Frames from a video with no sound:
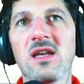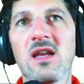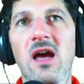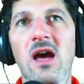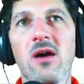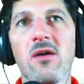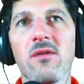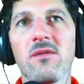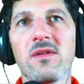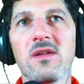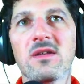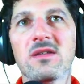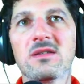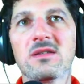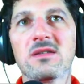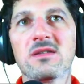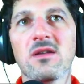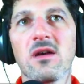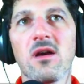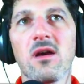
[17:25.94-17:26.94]
how
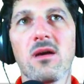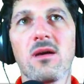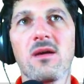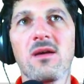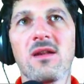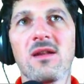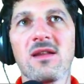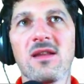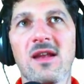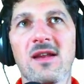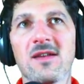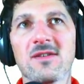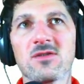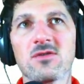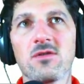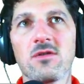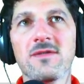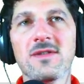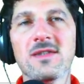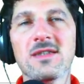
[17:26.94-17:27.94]
this data
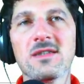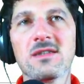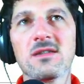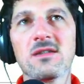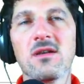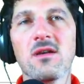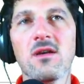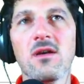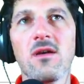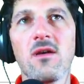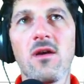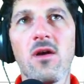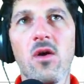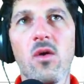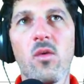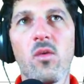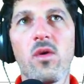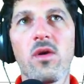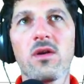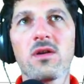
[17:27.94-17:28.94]
service
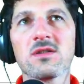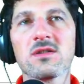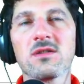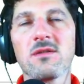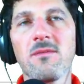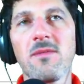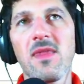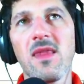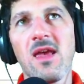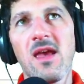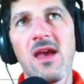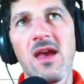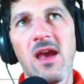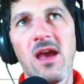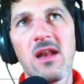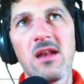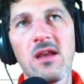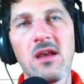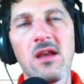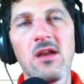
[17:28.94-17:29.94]
works.
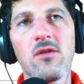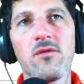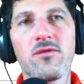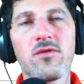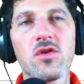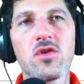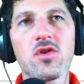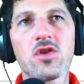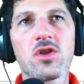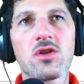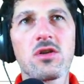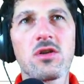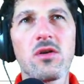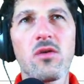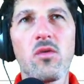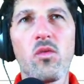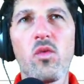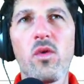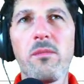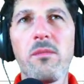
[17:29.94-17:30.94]
And in the future,
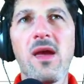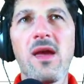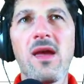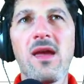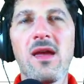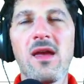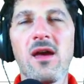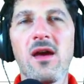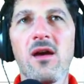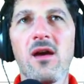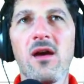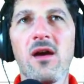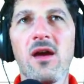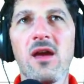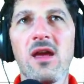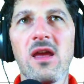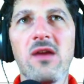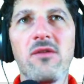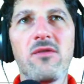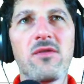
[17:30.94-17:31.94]
we may
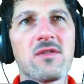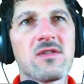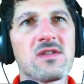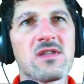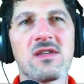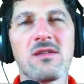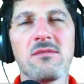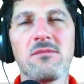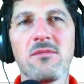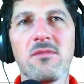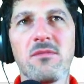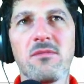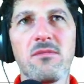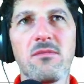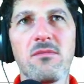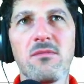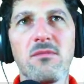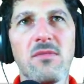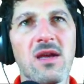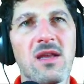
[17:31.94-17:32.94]
even
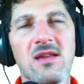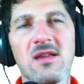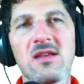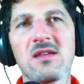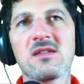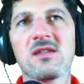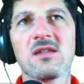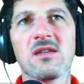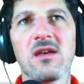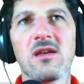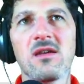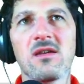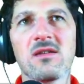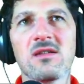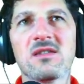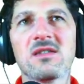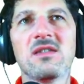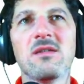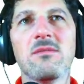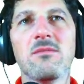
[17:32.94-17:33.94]
make this
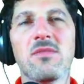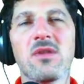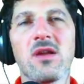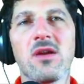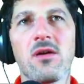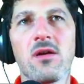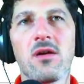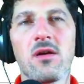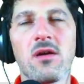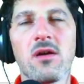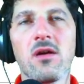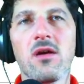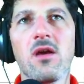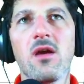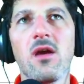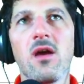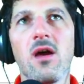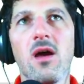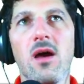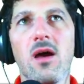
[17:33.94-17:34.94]
simpler.
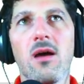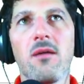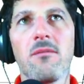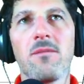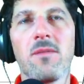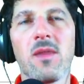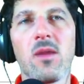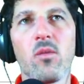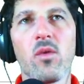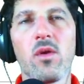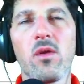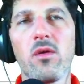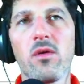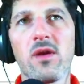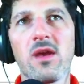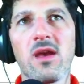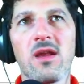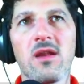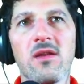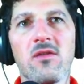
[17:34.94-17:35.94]
We're
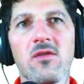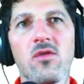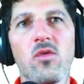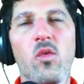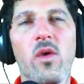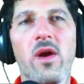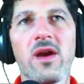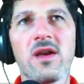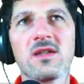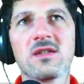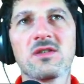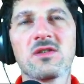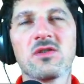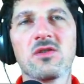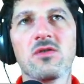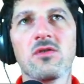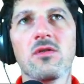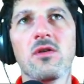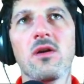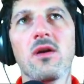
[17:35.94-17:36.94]
looking into ways to